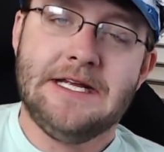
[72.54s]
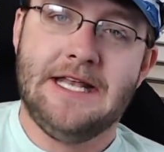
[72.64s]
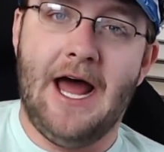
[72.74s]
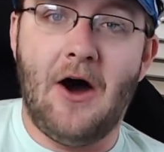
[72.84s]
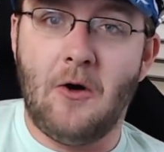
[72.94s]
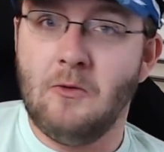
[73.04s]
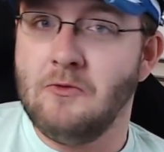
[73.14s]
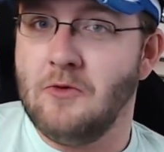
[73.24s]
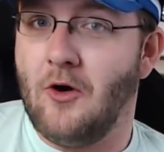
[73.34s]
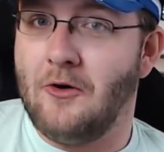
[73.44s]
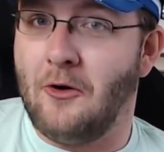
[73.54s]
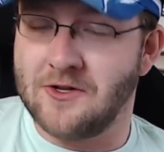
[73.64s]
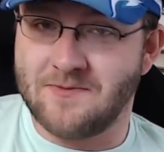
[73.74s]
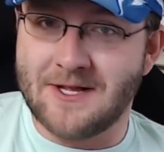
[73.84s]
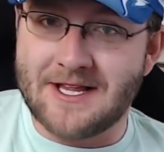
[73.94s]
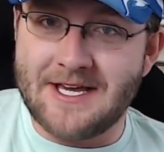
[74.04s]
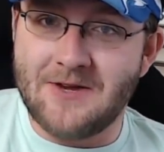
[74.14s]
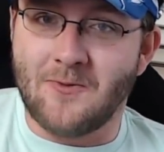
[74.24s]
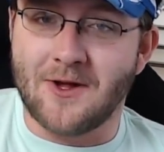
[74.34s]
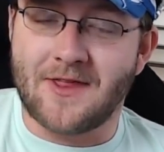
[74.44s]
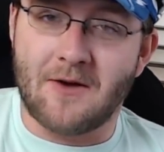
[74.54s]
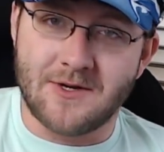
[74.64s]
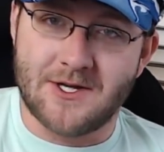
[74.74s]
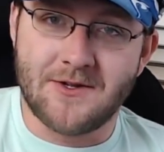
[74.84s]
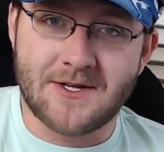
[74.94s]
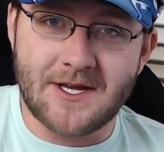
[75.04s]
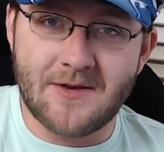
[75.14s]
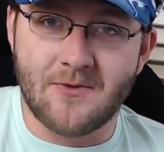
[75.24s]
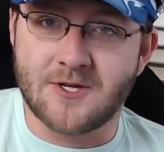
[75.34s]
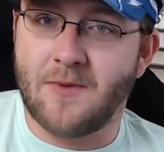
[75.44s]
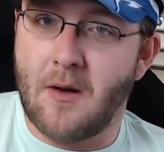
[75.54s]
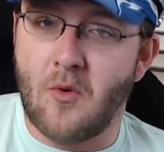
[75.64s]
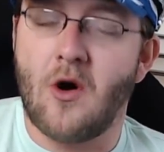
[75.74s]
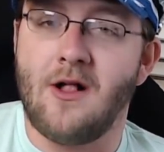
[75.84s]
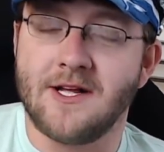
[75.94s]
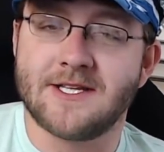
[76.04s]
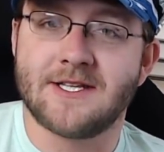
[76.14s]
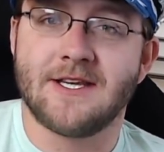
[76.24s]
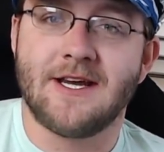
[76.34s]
Now, ultimately, what that resulted in was Bubba Wallace